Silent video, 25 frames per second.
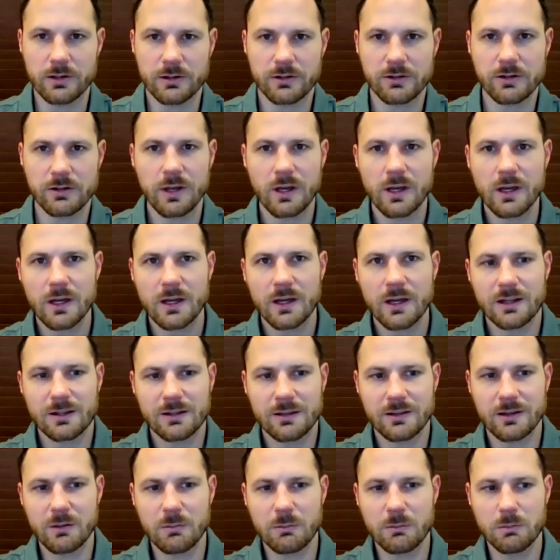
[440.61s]

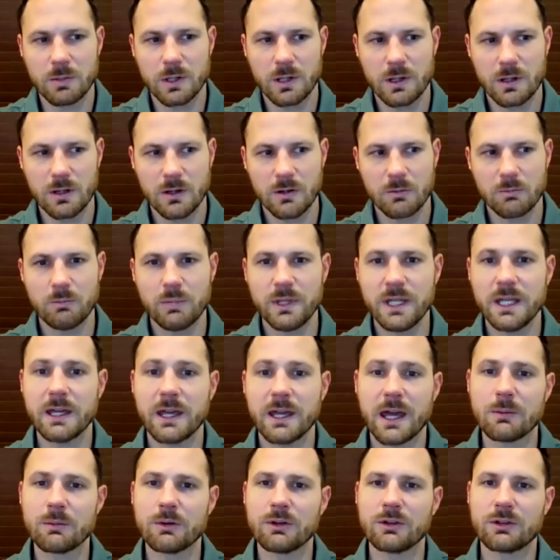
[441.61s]
It's them
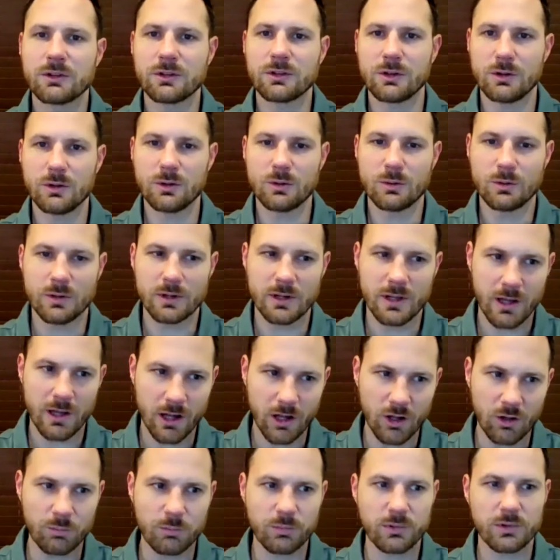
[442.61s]
being able to
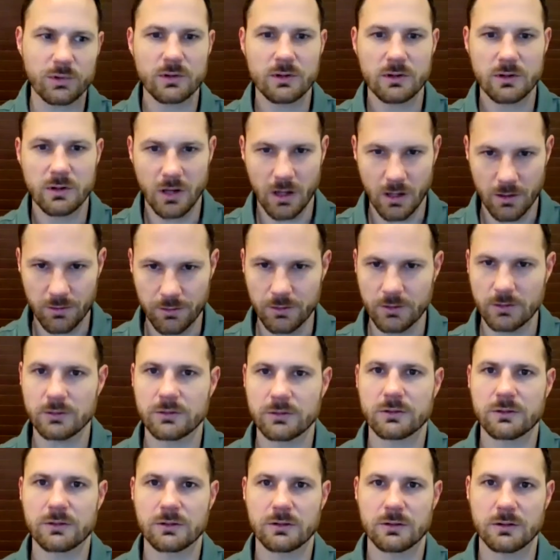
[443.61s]
help
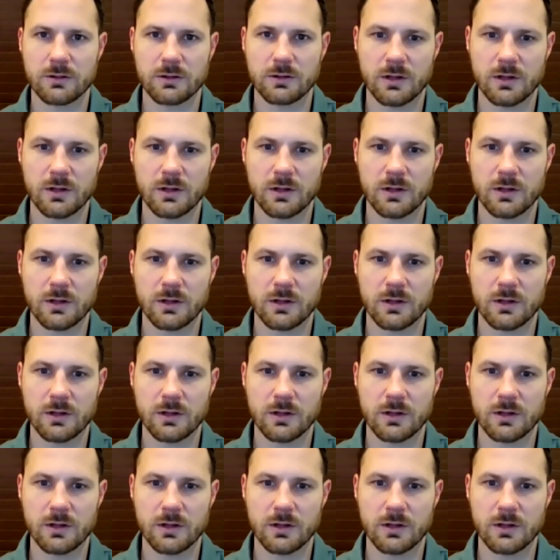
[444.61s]
others.